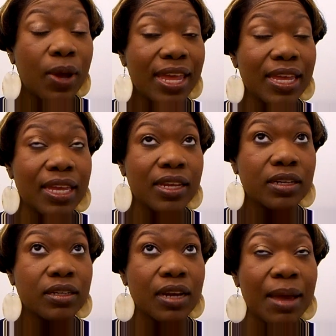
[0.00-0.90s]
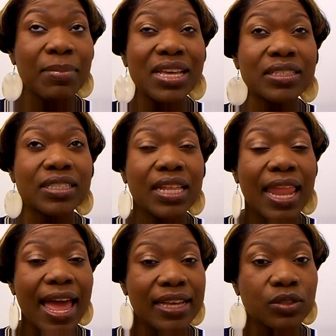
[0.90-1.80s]
So the weigh-in, I
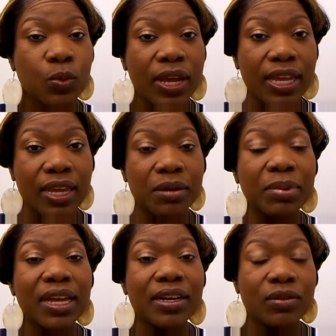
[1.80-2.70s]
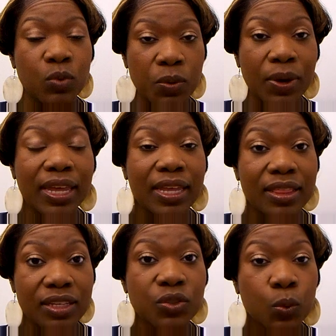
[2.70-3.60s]
missed the last weigh-in, but
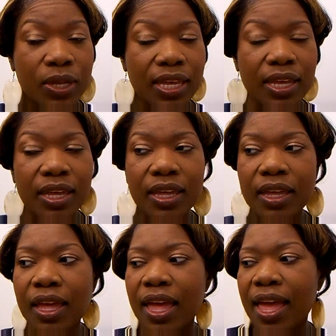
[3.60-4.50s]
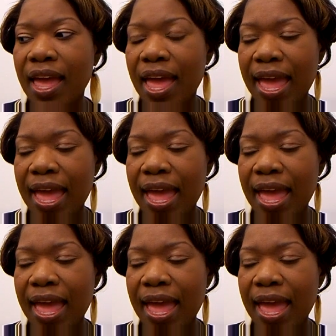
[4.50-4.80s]
we weigh in this week.